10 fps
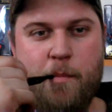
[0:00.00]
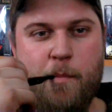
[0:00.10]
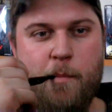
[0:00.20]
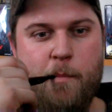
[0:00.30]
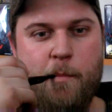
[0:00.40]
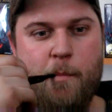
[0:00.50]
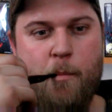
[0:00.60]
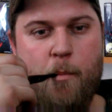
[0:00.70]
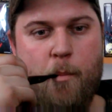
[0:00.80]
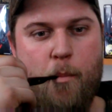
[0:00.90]

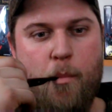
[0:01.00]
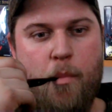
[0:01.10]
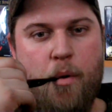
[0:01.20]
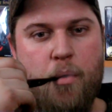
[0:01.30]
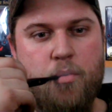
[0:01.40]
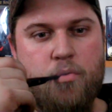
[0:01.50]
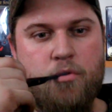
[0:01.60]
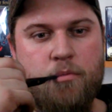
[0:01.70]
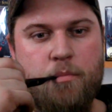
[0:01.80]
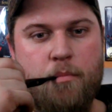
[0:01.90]

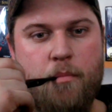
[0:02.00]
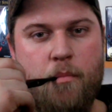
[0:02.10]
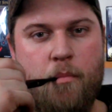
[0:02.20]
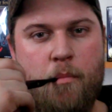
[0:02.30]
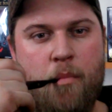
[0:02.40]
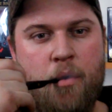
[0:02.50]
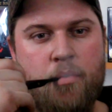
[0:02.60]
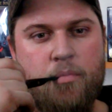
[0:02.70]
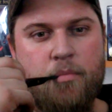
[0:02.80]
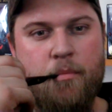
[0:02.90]

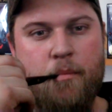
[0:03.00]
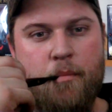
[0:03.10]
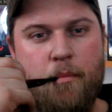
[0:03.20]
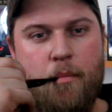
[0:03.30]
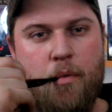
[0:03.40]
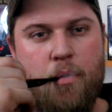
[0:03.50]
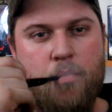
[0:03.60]
(silence)